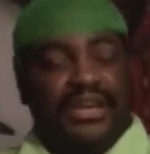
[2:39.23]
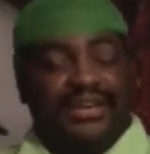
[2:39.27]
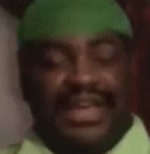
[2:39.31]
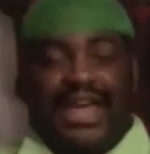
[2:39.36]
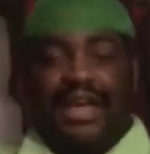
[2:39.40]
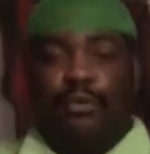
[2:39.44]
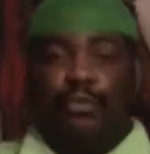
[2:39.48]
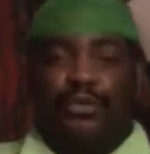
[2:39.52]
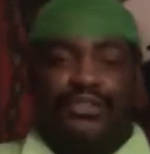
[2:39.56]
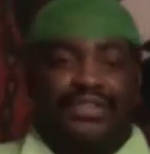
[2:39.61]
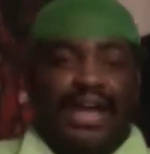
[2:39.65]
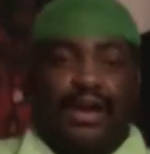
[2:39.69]

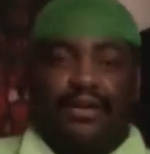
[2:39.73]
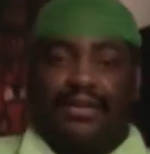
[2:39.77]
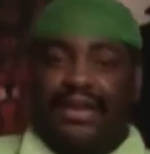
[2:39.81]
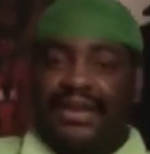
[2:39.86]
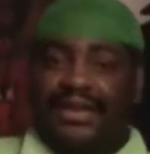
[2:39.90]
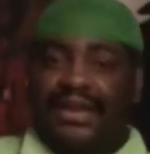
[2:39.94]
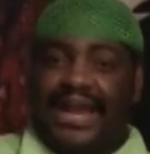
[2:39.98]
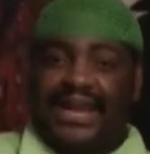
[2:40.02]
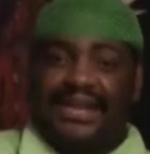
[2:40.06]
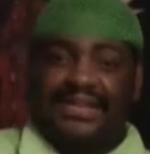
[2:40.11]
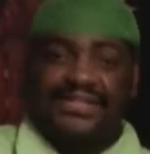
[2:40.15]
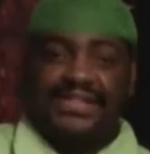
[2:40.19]
That was out
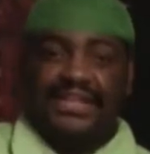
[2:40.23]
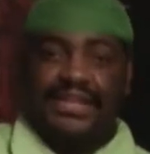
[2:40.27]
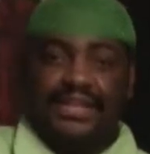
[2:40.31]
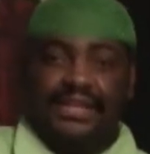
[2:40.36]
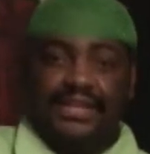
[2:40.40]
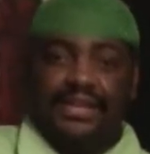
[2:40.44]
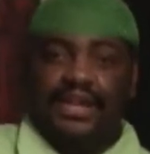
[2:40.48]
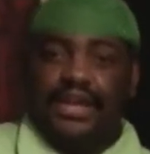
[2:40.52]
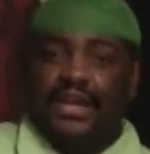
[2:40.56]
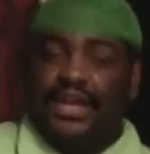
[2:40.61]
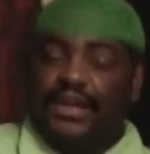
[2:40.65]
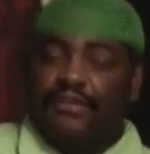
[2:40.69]
in the
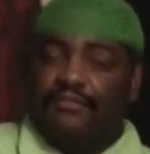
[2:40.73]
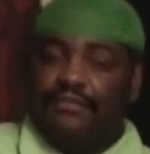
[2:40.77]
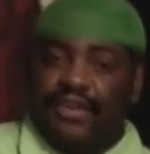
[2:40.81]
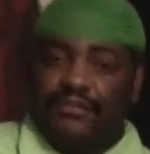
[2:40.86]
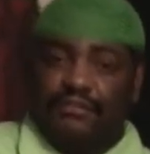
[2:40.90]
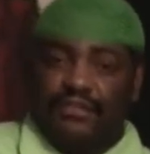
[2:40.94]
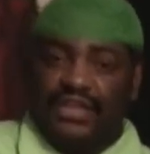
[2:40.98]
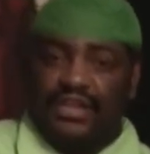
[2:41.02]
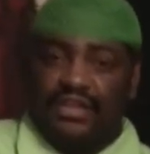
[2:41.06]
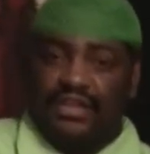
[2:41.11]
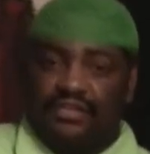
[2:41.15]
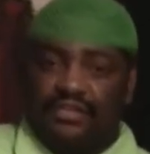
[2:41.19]

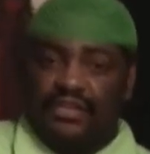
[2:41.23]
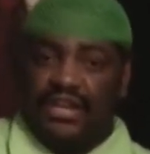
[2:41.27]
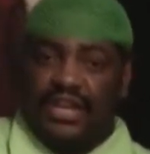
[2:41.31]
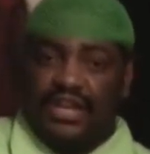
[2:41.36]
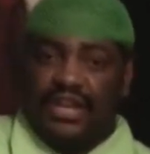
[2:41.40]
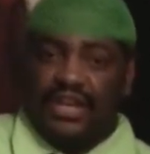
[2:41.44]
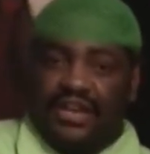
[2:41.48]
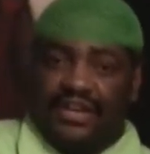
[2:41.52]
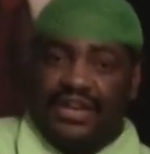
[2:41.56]
1950s.